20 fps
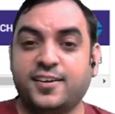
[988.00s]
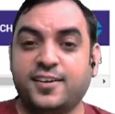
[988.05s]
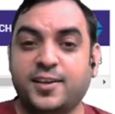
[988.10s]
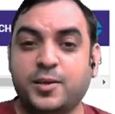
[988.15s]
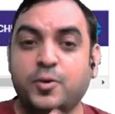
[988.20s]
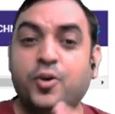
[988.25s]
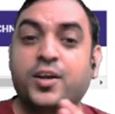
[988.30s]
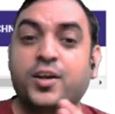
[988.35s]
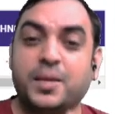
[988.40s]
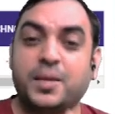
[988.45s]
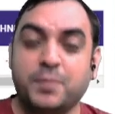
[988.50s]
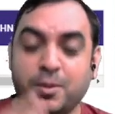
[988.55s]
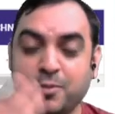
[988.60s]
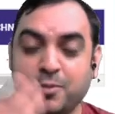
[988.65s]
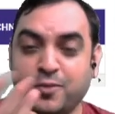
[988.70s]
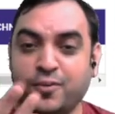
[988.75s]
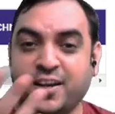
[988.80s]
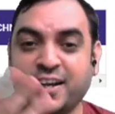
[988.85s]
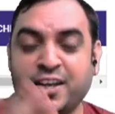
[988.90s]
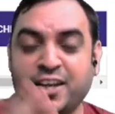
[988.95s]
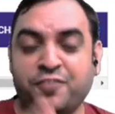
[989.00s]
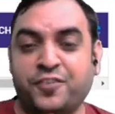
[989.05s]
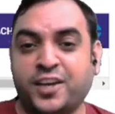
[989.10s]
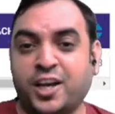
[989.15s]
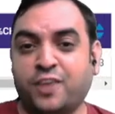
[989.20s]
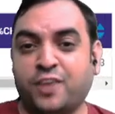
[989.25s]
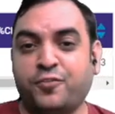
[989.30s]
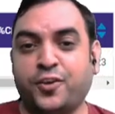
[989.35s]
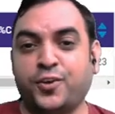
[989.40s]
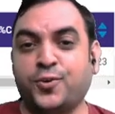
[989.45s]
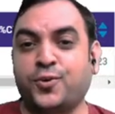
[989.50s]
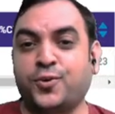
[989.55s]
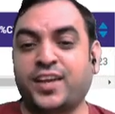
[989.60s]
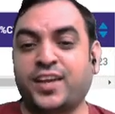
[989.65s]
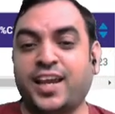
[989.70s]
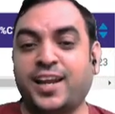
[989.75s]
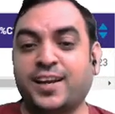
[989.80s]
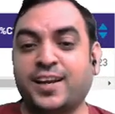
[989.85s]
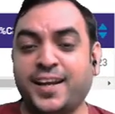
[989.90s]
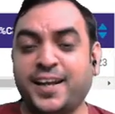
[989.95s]
Okay, maybe very difficult for you to
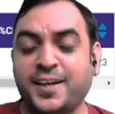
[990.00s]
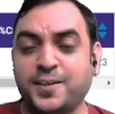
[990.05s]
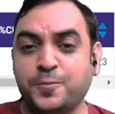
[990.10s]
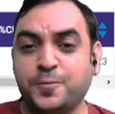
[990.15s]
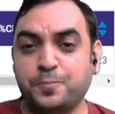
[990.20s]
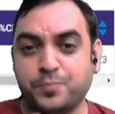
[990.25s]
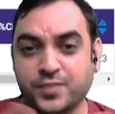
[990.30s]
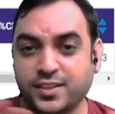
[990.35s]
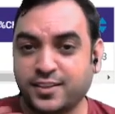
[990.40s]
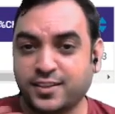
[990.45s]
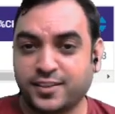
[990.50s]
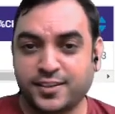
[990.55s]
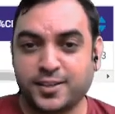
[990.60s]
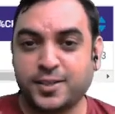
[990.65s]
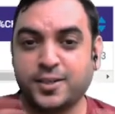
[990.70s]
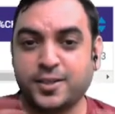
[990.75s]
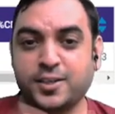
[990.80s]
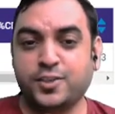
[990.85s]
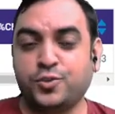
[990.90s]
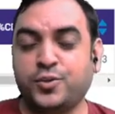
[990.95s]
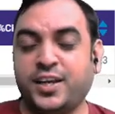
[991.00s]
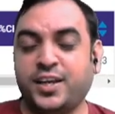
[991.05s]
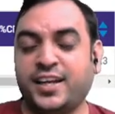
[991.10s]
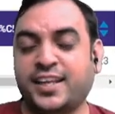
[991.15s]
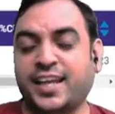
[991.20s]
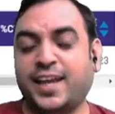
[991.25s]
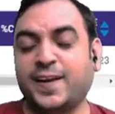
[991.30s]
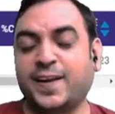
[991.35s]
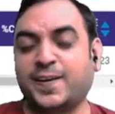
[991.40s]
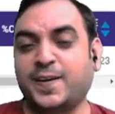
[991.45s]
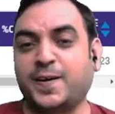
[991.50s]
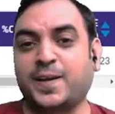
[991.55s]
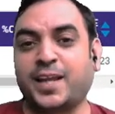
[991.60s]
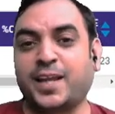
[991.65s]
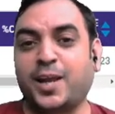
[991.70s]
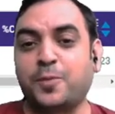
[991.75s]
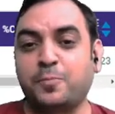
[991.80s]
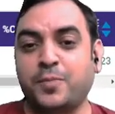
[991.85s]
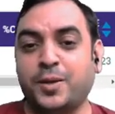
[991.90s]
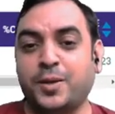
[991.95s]
calculate. You need calculate
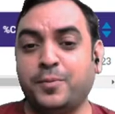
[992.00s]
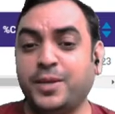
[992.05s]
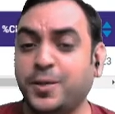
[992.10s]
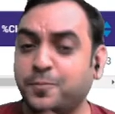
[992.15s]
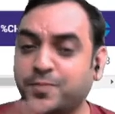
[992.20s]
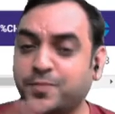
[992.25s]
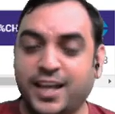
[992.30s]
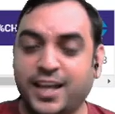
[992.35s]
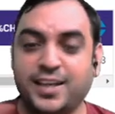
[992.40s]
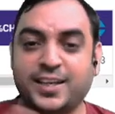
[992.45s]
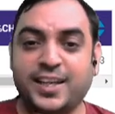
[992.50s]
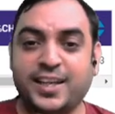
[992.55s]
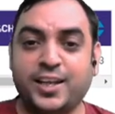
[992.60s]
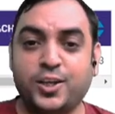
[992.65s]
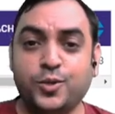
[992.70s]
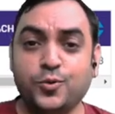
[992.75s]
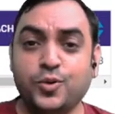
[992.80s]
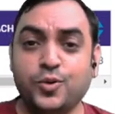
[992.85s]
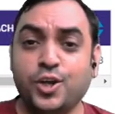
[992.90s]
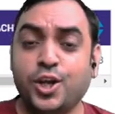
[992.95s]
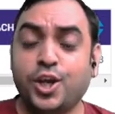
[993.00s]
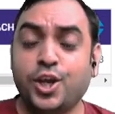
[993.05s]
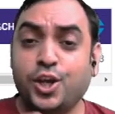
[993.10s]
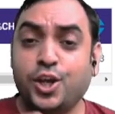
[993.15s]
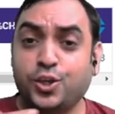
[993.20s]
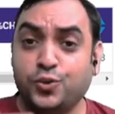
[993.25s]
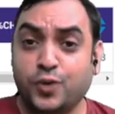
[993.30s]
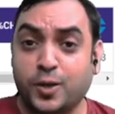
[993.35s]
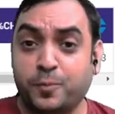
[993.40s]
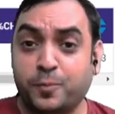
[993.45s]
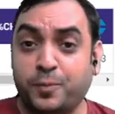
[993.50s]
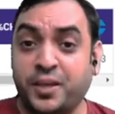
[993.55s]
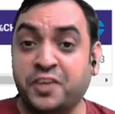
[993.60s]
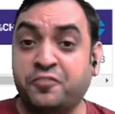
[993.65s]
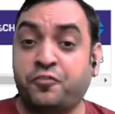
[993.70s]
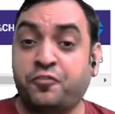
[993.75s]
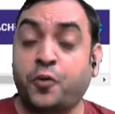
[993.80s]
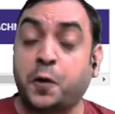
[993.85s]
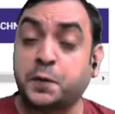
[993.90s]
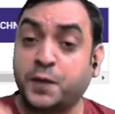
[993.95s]
help maybe. I'll tell you. You are paying
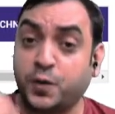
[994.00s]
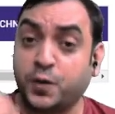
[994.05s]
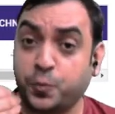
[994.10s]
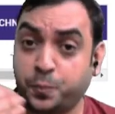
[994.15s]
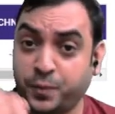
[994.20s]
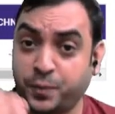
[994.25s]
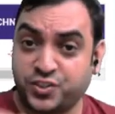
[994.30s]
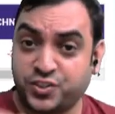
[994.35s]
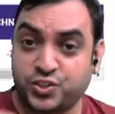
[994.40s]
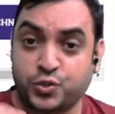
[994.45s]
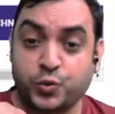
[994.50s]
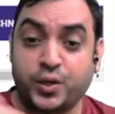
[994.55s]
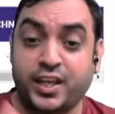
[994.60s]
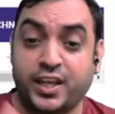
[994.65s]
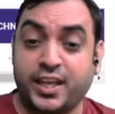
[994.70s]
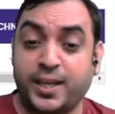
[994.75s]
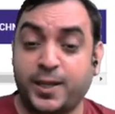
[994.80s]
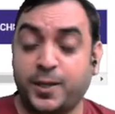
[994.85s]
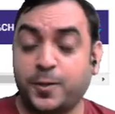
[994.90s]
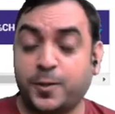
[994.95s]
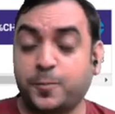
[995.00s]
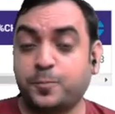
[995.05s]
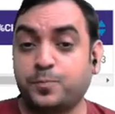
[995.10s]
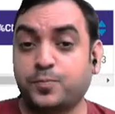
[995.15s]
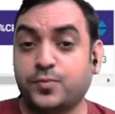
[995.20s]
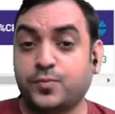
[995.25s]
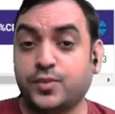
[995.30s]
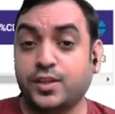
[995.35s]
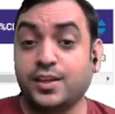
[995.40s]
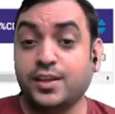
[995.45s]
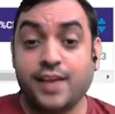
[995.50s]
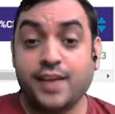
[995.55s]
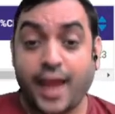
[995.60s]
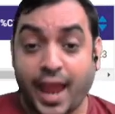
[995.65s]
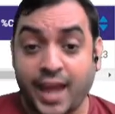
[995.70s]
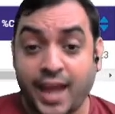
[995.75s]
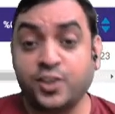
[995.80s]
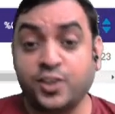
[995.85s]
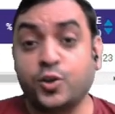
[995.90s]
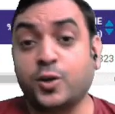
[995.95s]
40 rupees today
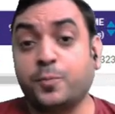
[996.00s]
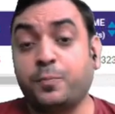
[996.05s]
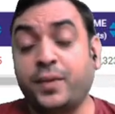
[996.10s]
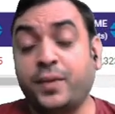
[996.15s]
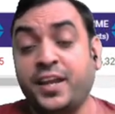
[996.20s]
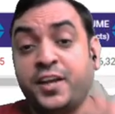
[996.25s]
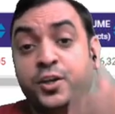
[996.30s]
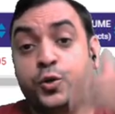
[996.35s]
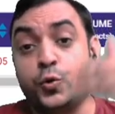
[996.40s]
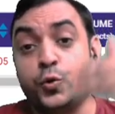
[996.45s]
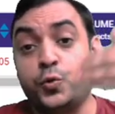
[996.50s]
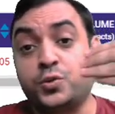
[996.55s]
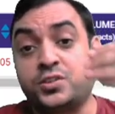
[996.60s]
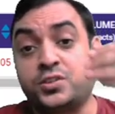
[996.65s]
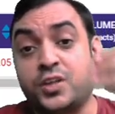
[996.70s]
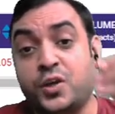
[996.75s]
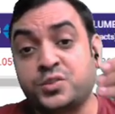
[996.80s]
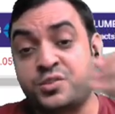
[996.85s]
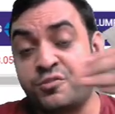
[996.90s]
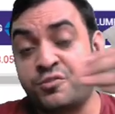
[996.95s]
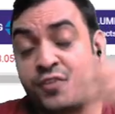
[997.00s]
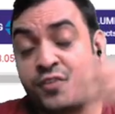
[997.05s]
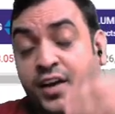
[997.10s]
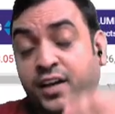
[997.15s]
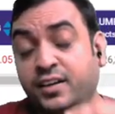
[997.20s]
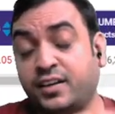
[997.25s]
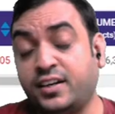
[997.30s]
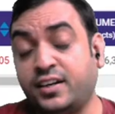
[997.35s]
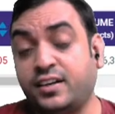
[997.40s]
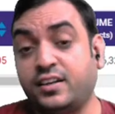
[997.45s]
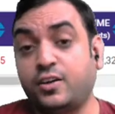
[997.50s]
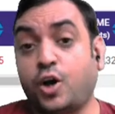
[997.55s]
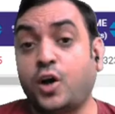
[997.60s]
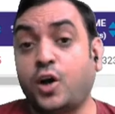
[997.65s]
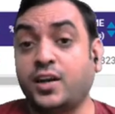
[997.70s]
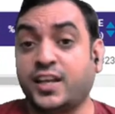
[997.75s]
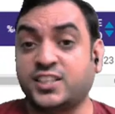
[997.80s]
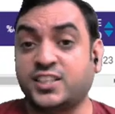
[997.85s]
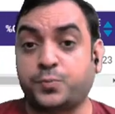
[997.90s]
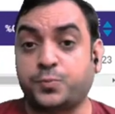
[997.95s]
and you are paying 2500 on
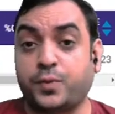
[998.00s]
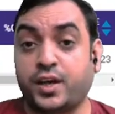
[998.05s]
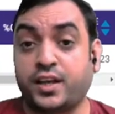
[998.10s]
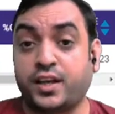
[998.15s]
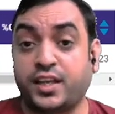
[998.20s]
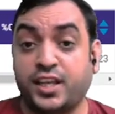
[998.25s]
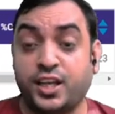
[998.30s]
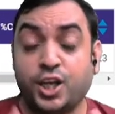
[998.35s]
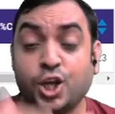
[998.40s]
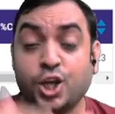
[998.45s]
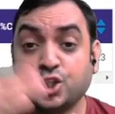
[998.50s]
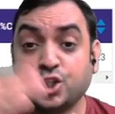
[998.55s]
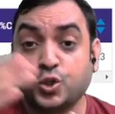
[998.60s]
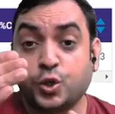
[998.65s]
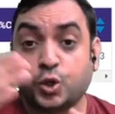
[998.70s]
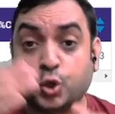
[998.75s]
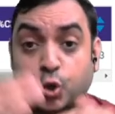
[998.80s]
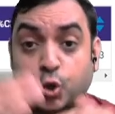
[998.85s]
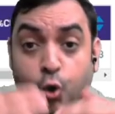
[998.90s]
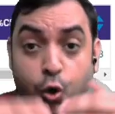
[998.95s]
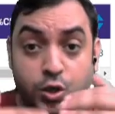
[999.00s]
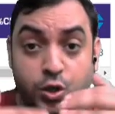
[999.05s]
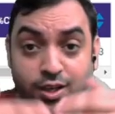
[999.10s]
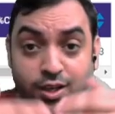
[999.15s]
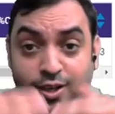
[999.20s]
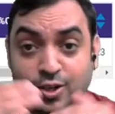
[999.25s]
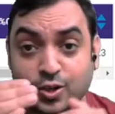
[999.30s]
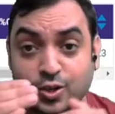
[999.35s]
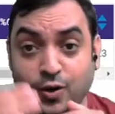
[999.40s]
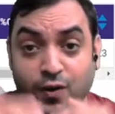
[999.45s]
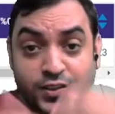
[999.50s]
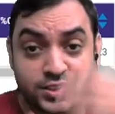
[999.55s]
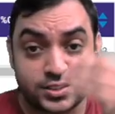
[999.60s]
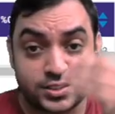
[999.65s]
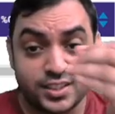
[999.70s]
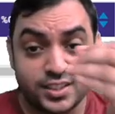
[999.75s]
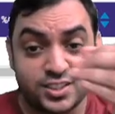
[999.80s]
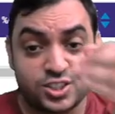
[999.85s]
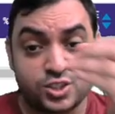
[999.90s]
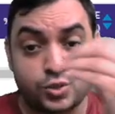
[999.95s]
expiry. Your total cost
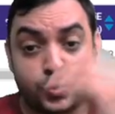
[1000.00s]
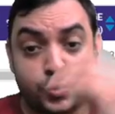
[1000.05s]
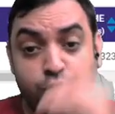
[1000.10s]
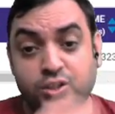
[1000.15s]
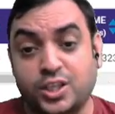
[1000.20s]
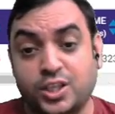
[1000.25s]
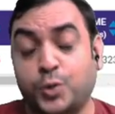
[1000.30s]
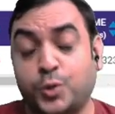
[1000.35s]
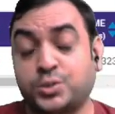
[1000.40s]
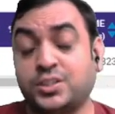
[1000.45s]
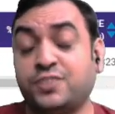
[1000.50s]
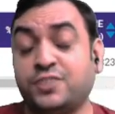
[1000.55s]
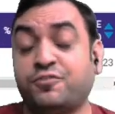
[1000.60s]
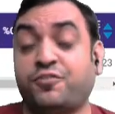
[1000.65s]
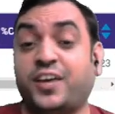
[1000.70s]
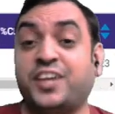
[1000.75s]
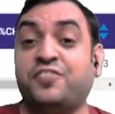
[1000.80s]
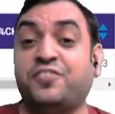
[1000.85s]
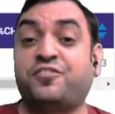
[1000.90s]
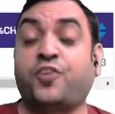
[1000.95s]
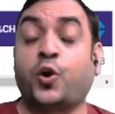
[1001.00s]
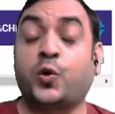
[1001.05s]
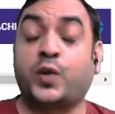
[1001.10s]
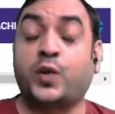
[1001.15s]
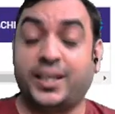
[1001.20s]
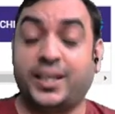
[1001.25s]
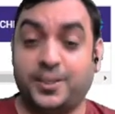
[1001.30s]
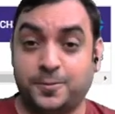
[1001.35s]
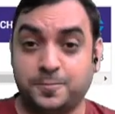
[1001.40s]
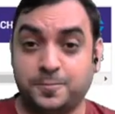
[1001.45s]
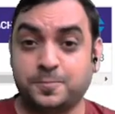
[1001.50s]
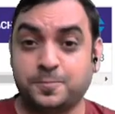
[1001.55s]
is 2540.